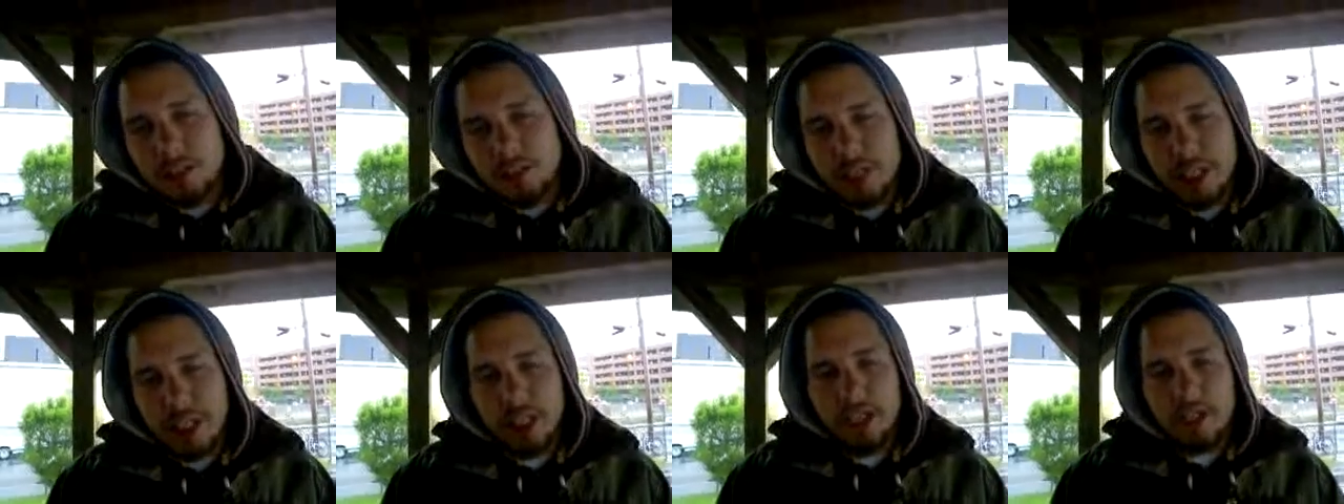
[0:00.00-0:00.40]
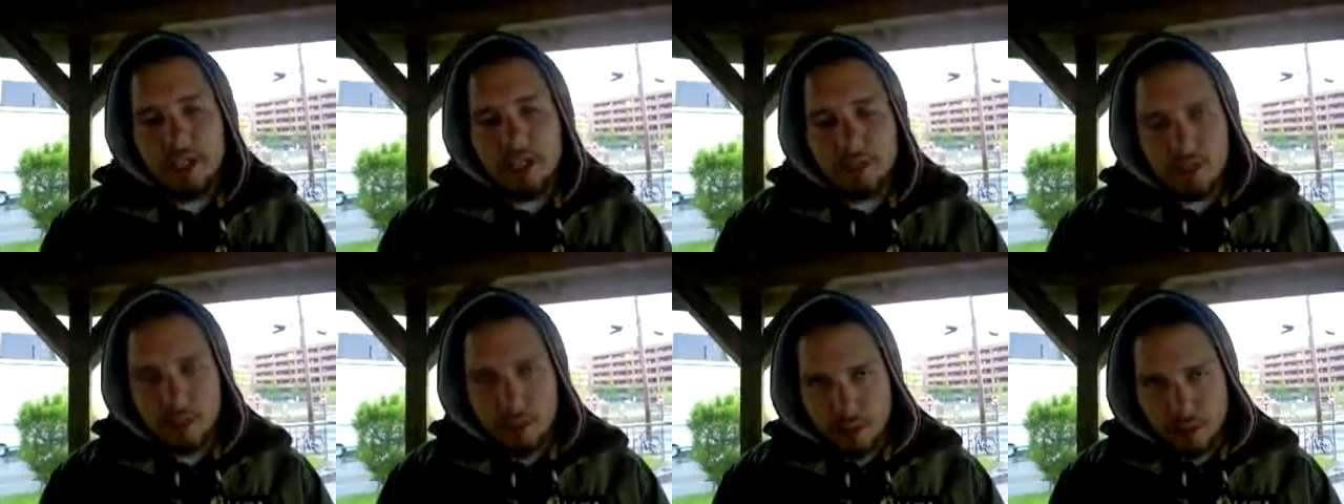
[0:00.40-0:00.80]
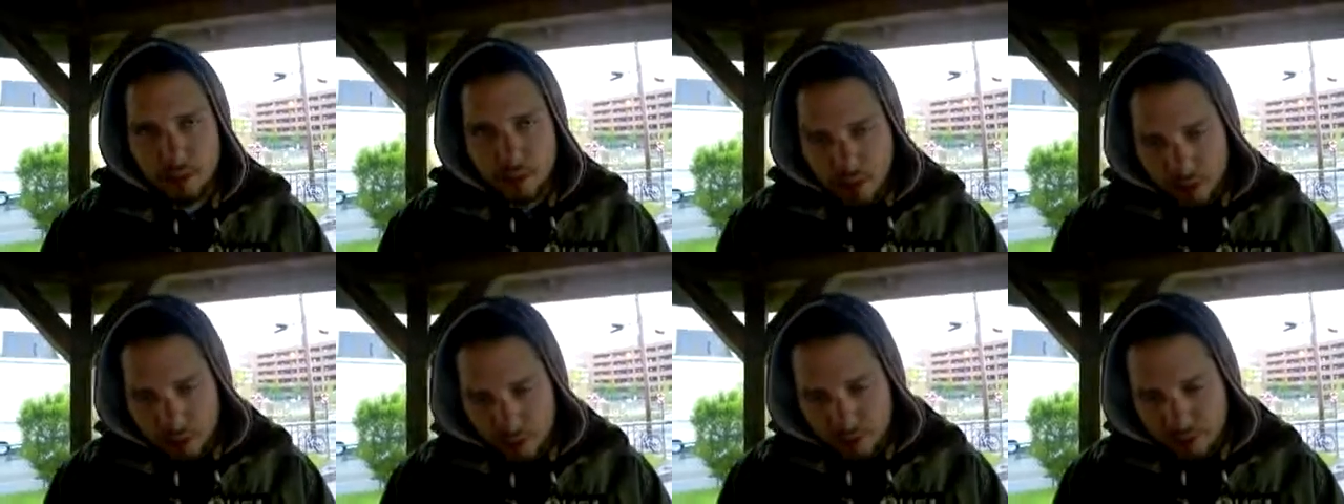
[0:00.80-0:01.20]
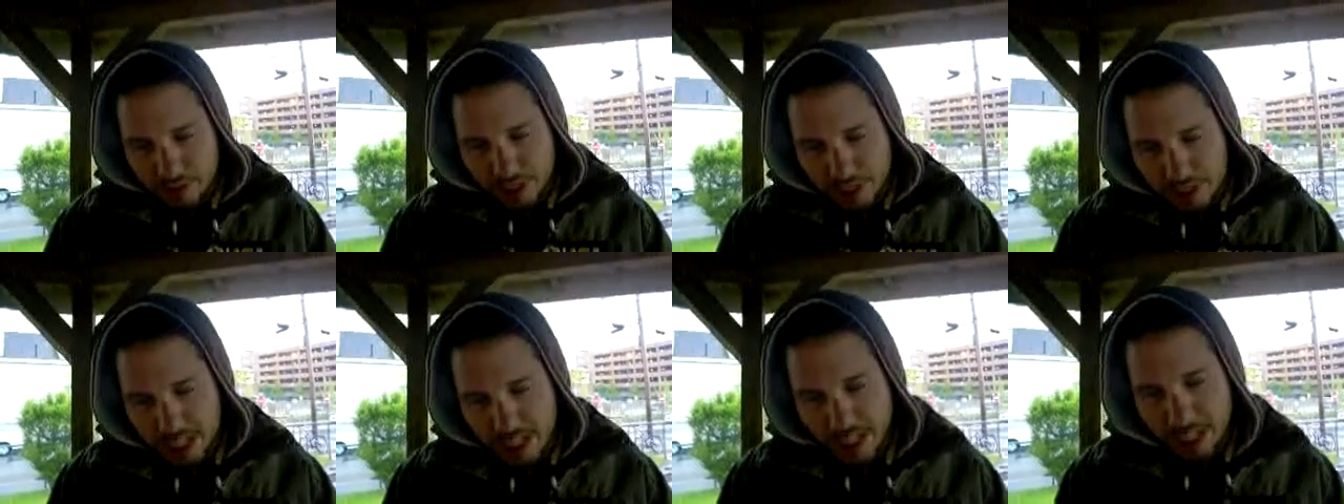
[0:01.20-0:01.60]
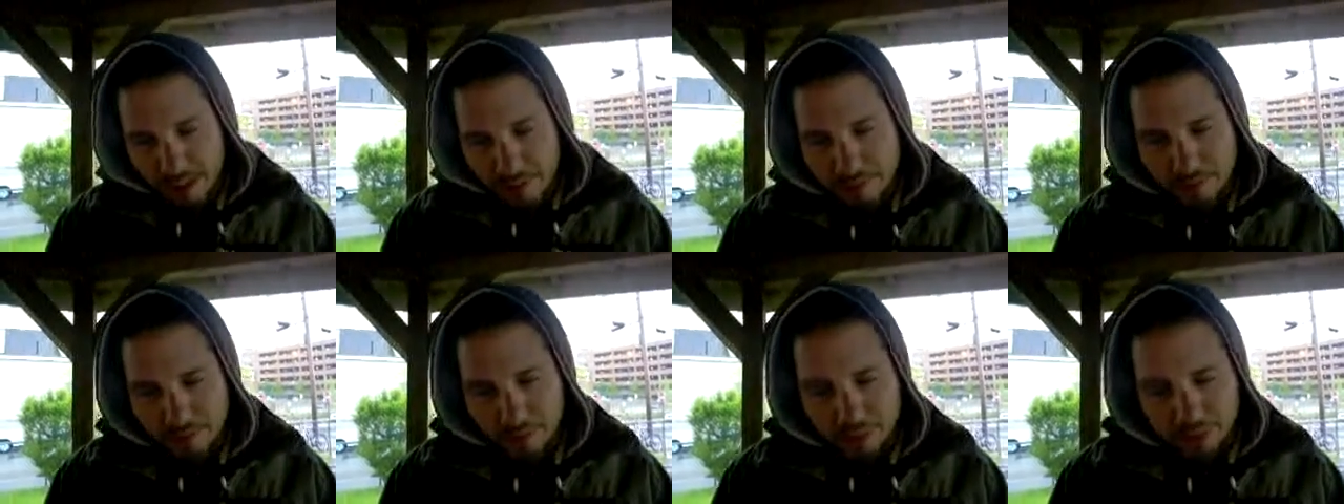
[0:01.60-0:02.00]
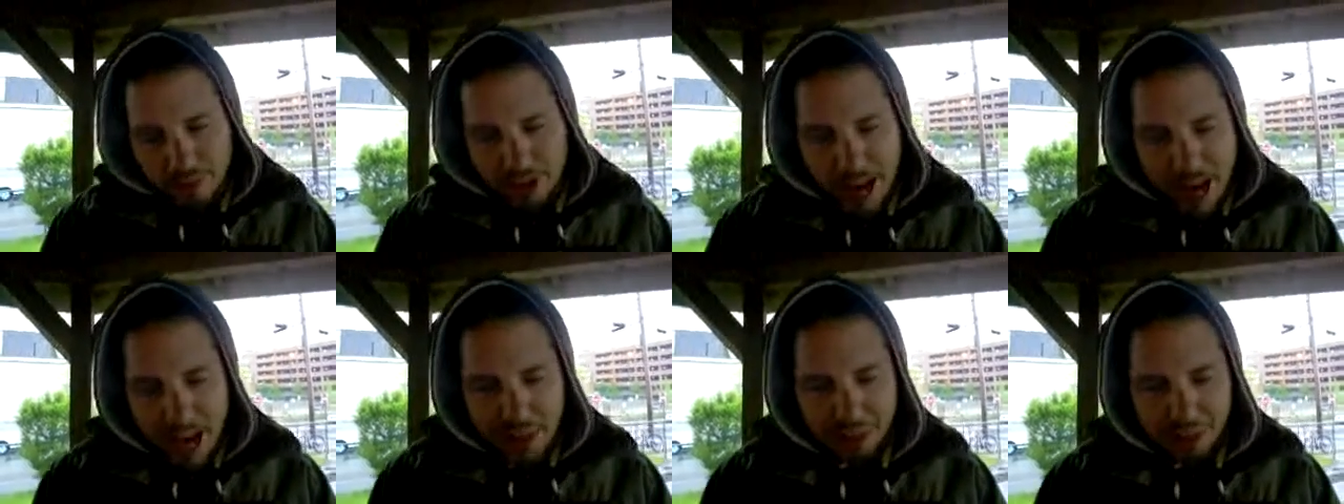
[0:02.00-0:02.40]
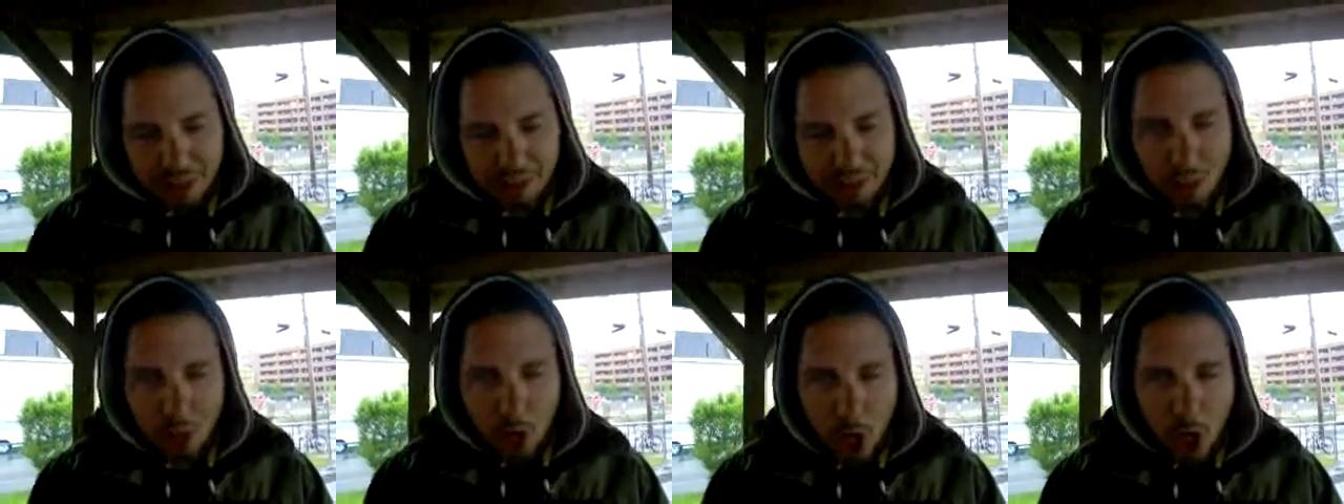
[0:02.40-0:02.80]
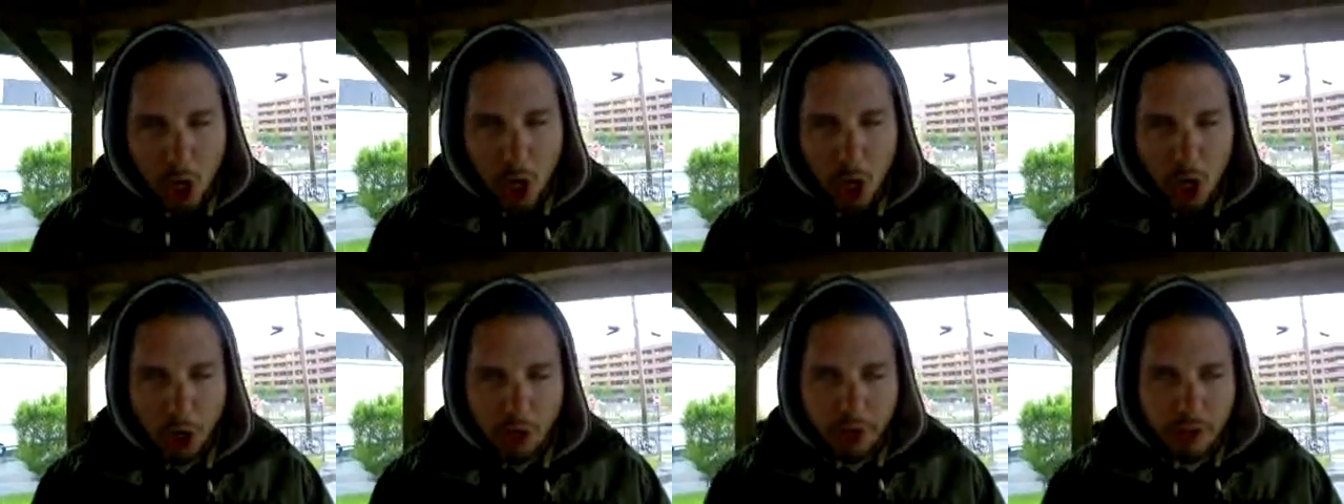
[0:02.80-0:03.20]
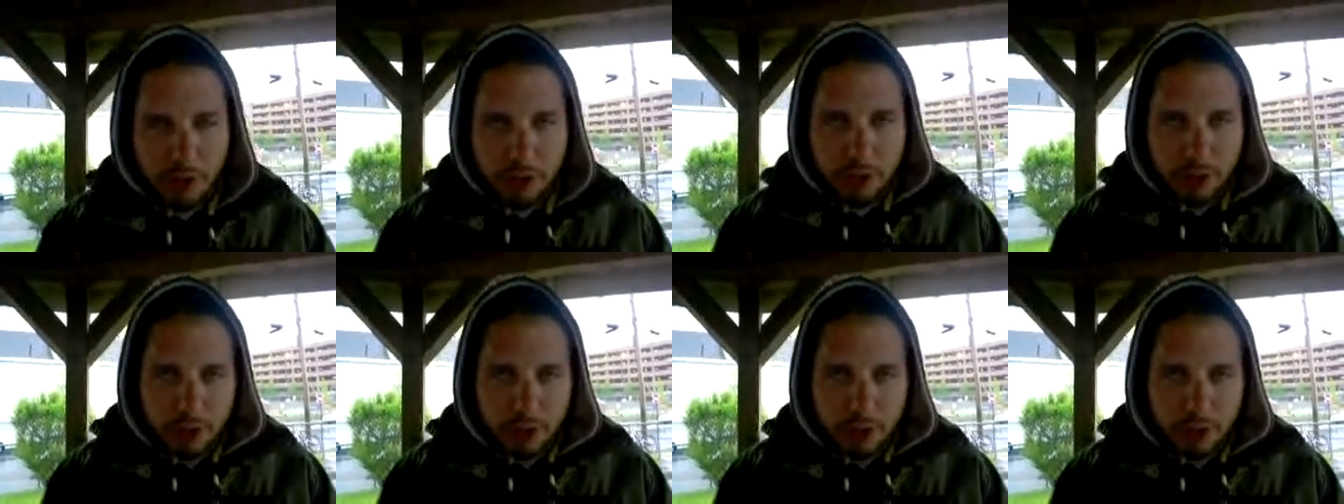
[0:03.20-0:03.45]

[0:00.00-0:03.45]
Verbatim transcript: Together we will overcome the wrath of God.